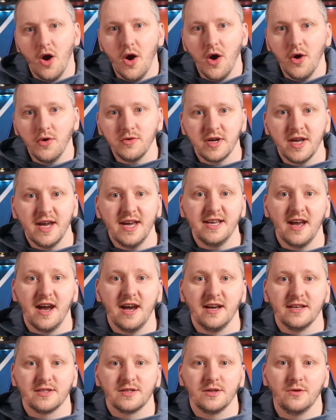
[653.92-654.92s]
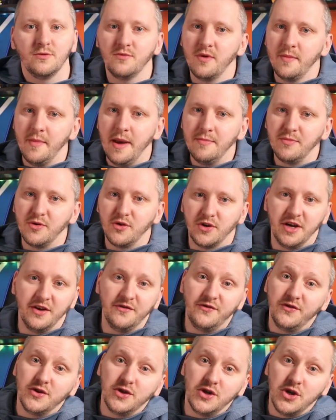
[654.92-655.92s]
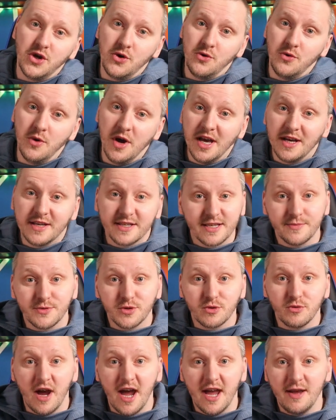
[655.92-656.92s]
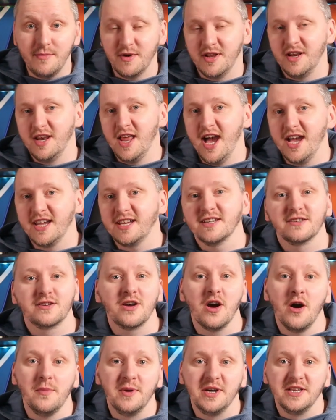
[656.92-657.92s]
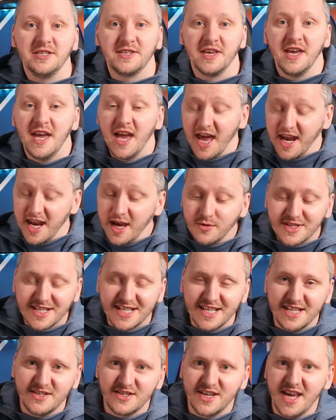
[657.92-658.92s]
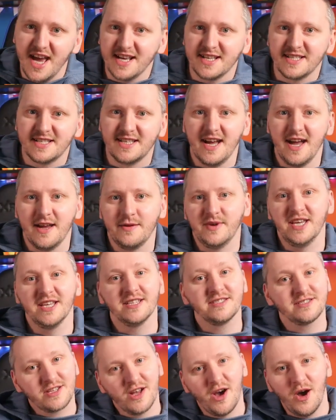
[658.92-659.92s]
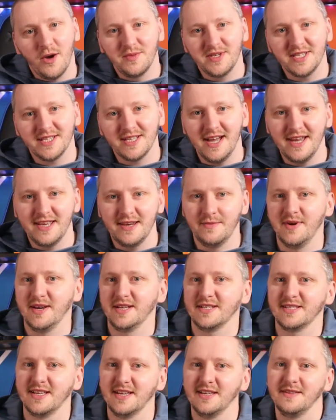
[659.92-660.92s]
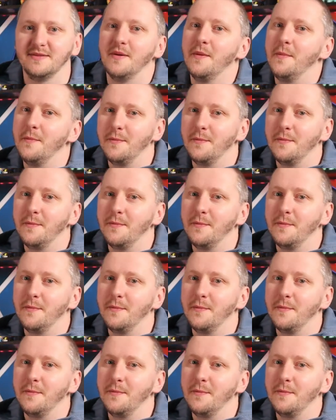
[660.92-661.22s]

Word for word: Okay guys, remember, if you're new, subscribe, like and comment, and I will see you next time in Tommy's Dynamax Den.